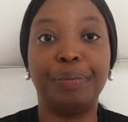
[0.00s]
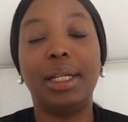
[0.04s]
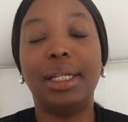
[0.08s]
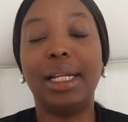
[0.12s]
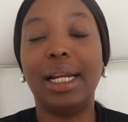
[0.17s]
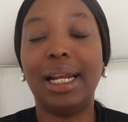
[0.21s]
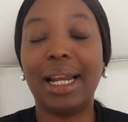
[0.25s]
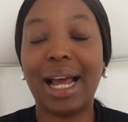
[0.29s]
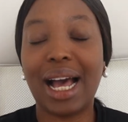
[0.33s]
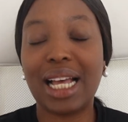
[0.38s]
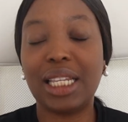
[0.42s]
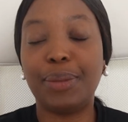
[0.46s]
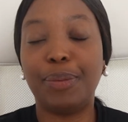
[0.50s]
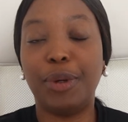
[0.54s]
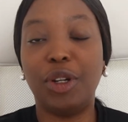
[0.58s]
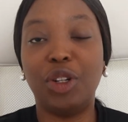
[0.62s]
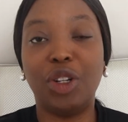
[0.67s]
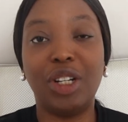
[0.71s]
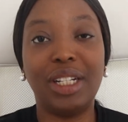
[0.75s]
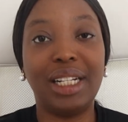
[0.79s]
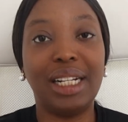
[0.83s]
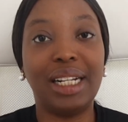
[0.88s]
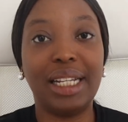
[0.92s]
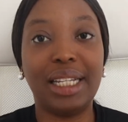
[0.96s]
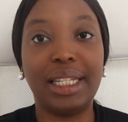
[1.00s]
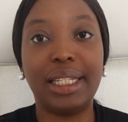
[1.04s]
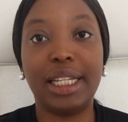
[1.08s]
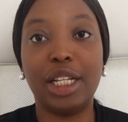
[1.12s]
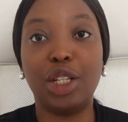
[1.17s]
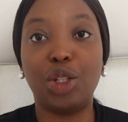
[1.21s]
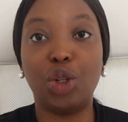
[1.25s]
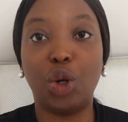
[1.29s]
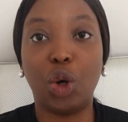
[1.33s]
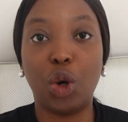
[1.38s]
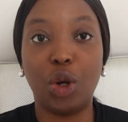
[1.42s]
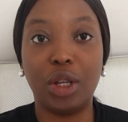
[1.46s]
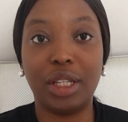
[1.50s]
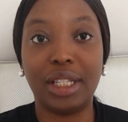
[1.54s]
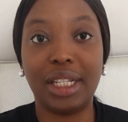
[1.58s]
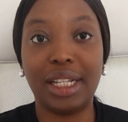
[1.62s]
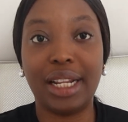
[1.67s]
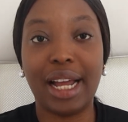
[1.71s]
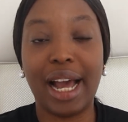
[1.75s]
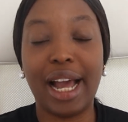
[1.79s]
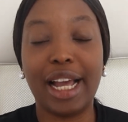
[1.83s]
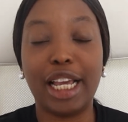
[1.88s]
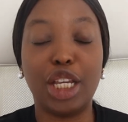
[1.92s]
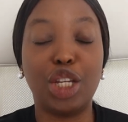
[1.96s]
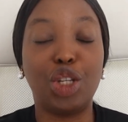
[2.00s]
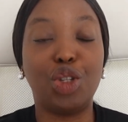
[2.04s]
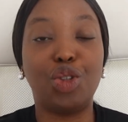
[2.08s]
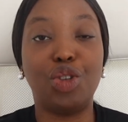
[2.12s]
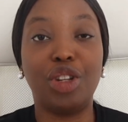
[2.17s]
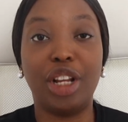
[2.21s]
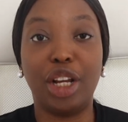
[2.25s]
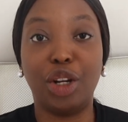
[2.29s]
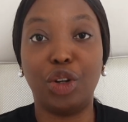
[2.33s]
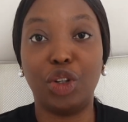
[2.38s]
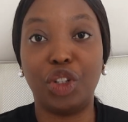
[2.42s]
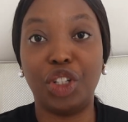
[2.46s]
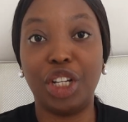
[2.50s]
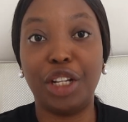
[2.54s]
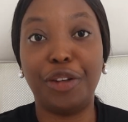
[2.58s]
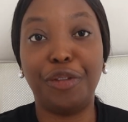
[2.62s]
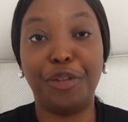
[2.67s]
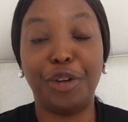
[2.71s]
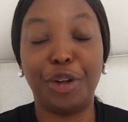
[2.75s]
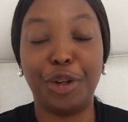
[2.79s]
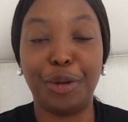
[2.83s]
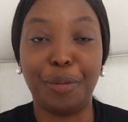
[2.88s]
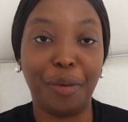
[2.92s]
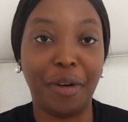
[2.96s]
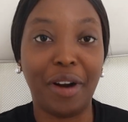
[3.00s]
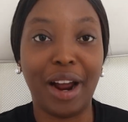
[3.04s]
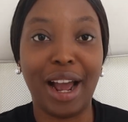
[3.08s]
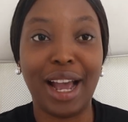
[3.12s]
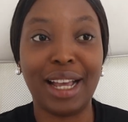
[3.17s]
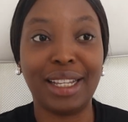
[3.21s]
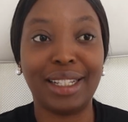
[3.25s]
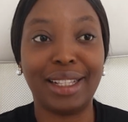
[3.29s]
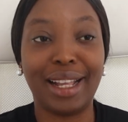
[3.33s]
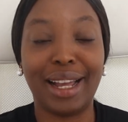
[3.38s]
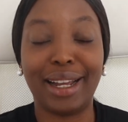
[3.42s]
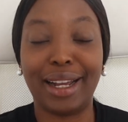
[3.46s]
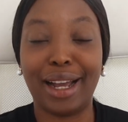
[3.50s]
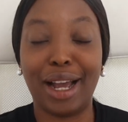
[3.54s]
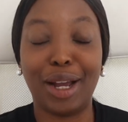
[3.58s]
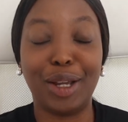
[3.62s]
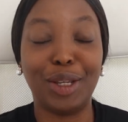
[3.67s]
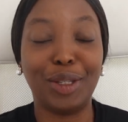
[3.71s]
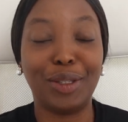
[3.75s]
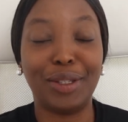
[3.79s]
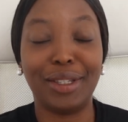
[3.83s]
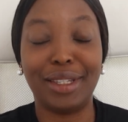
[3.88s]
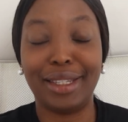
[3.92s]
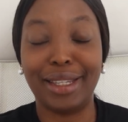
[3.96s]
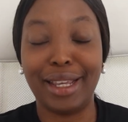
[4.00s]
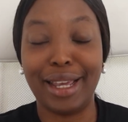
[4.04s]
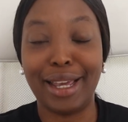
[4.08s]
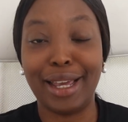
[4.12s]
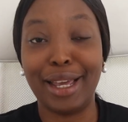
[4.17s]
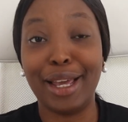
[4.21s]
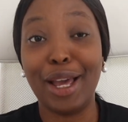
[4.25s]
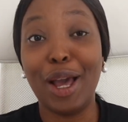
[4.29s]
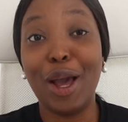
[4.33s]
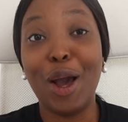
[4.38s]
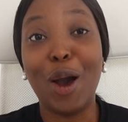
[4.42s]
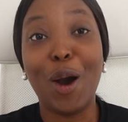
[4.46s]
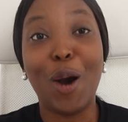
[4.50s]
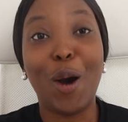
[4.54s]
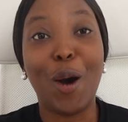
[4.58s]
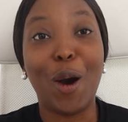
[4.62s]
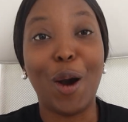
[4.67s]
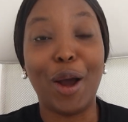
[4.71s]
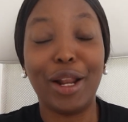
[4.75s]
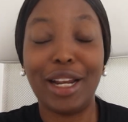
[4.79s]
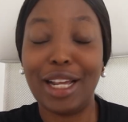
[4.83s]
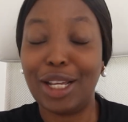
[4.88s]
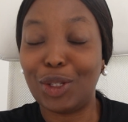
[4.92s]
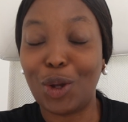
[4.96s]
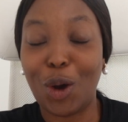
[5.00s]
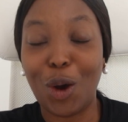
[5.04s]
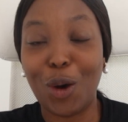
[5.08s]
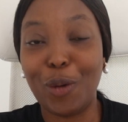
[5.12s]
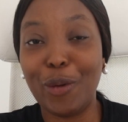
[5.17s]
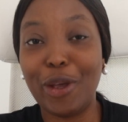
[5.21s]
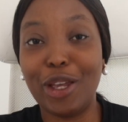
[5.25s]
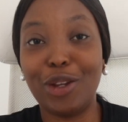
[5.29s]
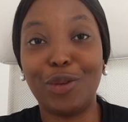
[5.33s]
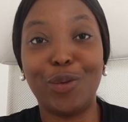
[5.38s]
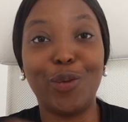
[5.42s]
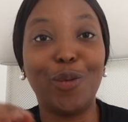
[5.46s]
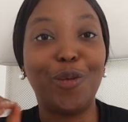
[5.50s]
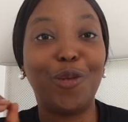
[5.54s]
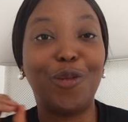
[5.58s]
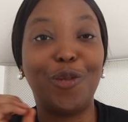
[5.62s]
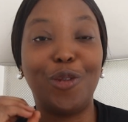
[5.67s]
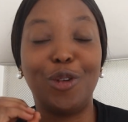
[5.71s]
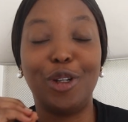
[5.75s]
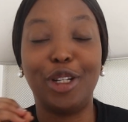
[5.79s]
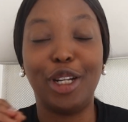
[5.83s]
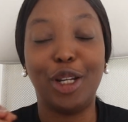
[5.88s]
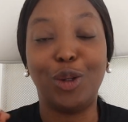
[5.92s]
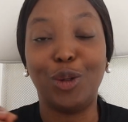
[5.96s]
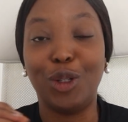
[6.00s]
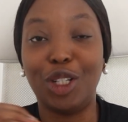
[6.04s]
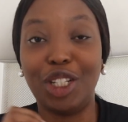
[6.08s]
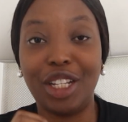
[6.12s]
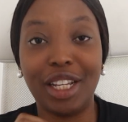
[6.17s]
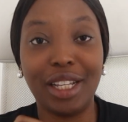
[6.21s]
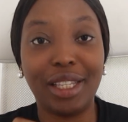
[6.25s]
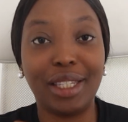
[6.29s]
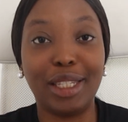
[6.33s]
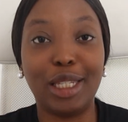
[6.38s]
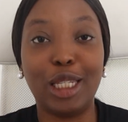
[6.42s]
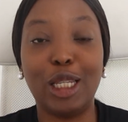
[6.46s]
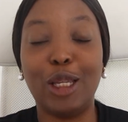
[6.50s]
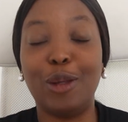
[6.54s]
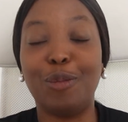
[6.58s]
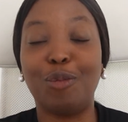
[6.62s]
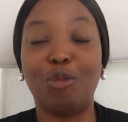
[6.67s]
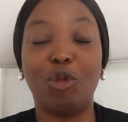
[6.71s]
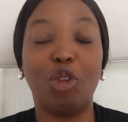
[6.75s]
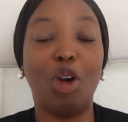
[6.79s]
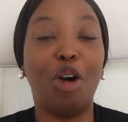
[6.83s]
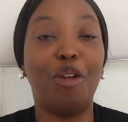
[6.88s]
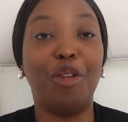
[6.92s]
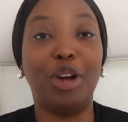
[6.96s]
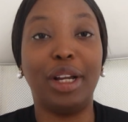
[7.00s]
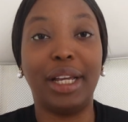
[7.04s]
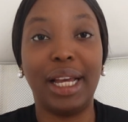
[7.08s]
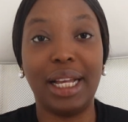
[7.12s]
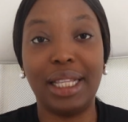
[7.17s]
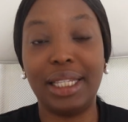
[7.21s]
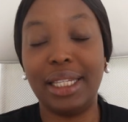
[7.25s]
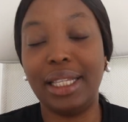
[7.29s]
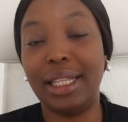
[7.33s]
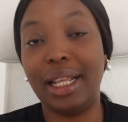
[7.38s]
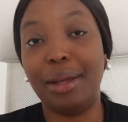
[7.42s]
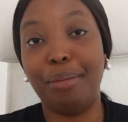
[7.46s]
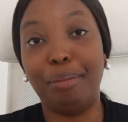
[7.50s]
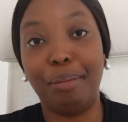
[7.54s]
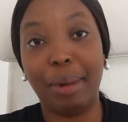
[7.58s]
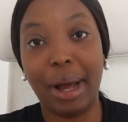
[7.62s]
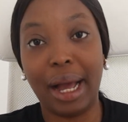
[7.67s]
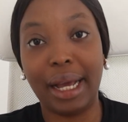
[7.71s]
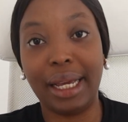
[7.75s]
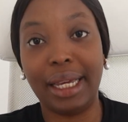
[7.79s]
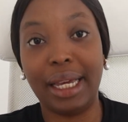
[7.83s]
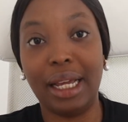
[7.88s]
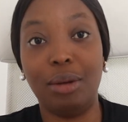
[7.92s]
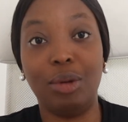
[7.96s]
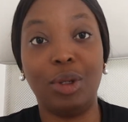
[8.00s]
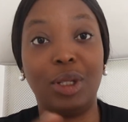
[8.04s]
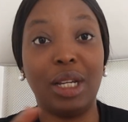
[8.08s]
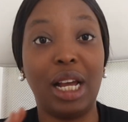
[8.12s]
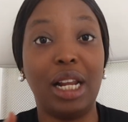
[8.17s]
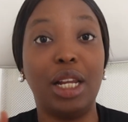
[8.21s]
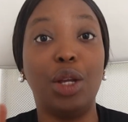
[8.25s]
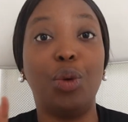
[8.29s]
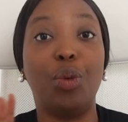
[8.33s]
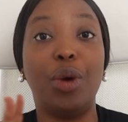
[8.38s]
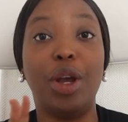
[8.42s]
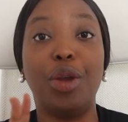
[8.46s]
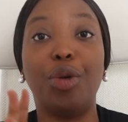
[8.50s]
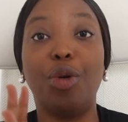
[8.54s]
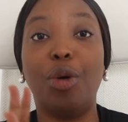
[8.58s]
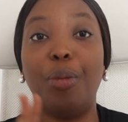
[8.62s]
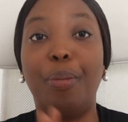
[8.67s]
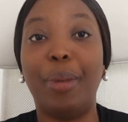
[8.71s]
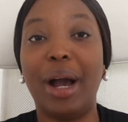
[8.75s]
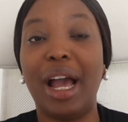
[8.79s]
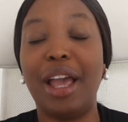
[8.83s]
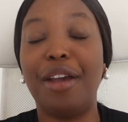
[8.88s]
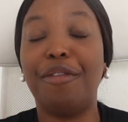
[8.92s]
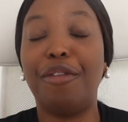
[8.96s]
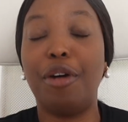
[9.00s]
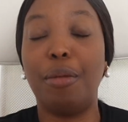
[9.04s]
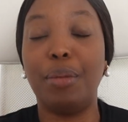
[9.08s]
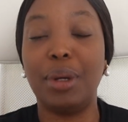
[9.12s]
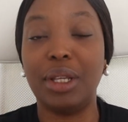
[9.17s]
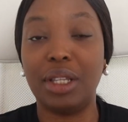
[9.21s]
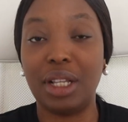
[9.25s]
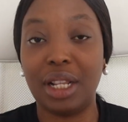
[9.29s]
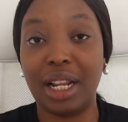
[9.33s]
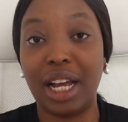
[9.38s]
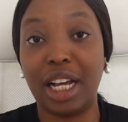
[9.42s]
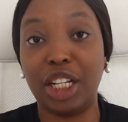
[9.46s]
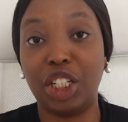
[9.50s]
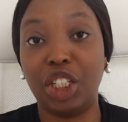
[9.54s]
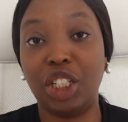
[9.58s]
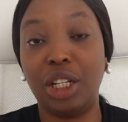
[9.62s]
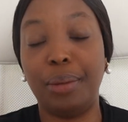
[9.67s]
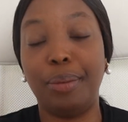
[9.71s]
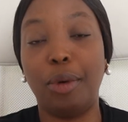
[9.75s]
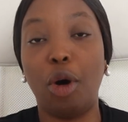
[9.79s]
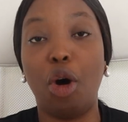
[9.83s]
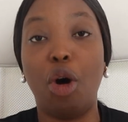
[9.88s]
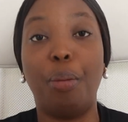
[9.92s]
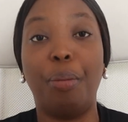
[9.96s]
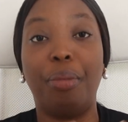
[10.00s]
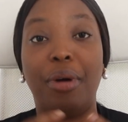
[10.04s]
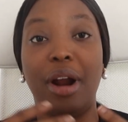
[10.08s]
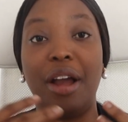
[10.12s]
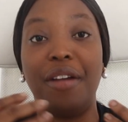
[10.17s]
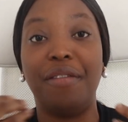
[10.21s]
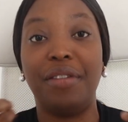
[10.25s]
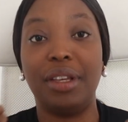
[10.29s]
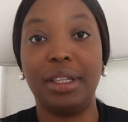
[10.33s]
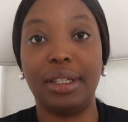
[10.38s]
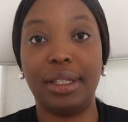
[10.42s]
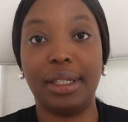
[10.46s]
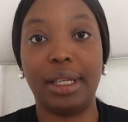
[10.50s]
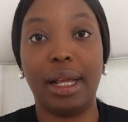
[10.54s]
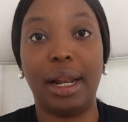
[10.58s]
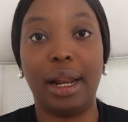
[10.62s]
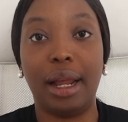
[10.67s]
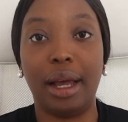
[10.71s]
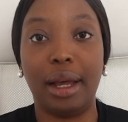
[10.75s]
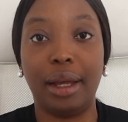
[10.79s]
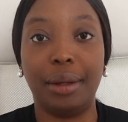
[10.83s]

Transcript: The last but not the least thing to consider is to negotiate for the price. Like I used to say, there's always room for negotiating or for getting a bargain, especially when you're buying from a dealership or private seller.